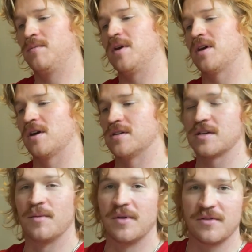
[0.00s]
because
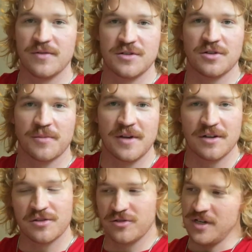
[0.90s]
a big fish took me
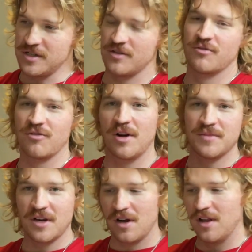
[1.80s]
into the trees and
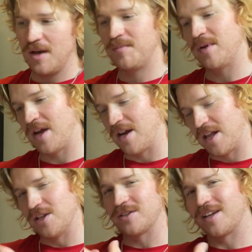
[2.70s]
rubbed it all up, and
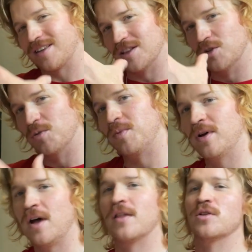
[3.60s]
it looked like the loop
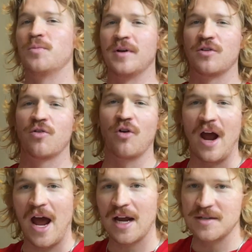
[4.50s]
had
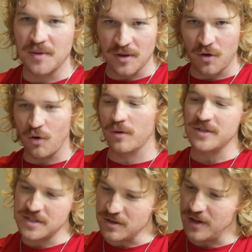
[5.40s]
cracked, but the core
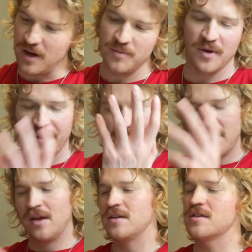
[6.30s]
was still there. But
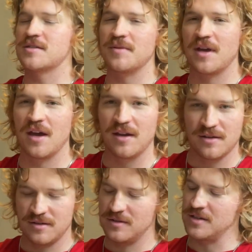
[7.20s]
just to be
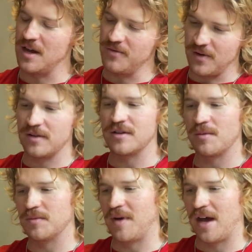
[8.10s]
safe, I
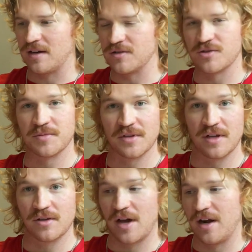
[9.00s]
doubled back and triple
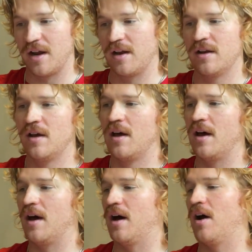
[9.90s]
nail knotted it.
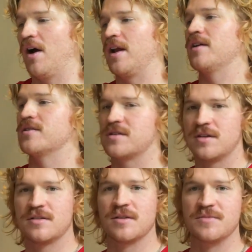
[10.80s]
All right, here's
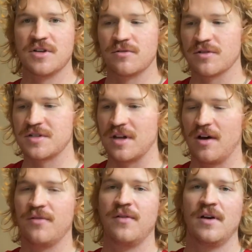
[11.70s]
some general
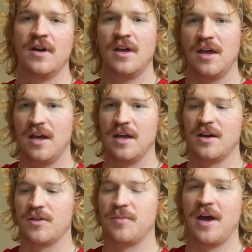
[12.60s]
stuff in
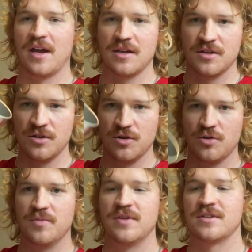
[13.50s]
another packing
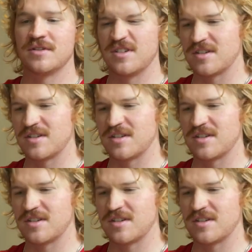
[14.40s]
cube. This is